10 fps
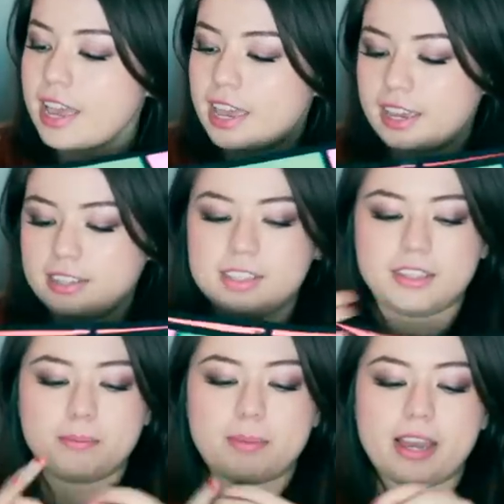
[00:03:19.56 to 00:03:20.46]
and
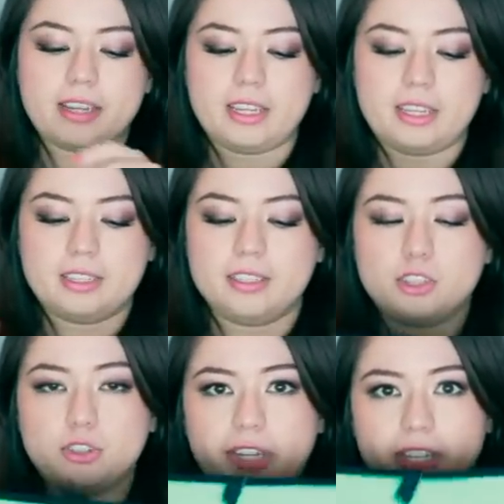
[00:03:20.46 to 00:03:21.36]
the back is
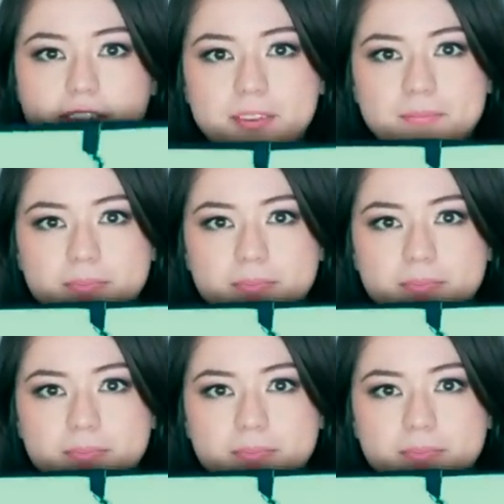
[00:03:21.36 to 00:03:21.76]
green,